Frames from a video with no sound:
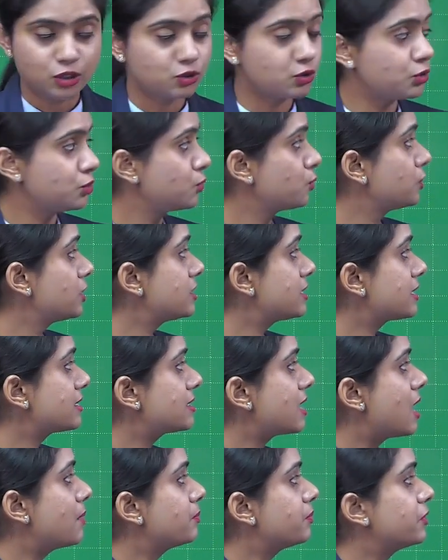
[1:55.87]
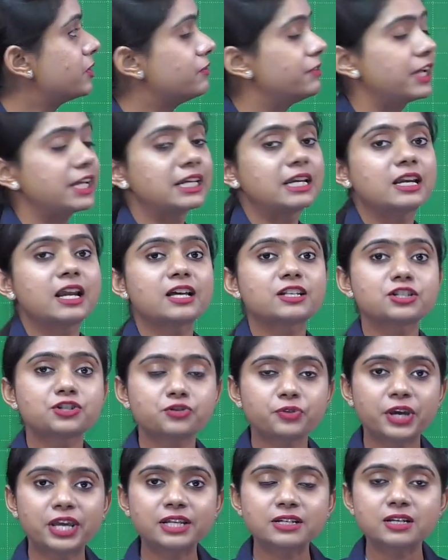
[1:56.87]
So through this example, we can
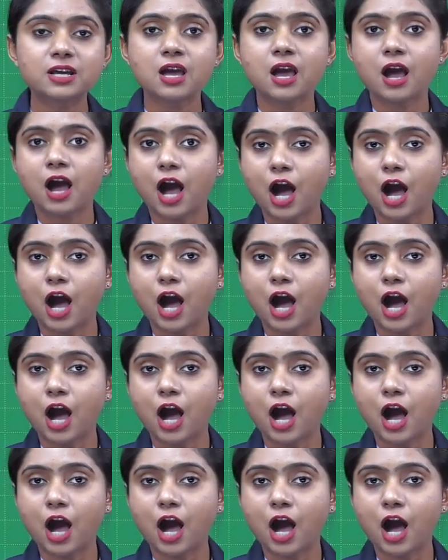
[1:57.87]
illustrate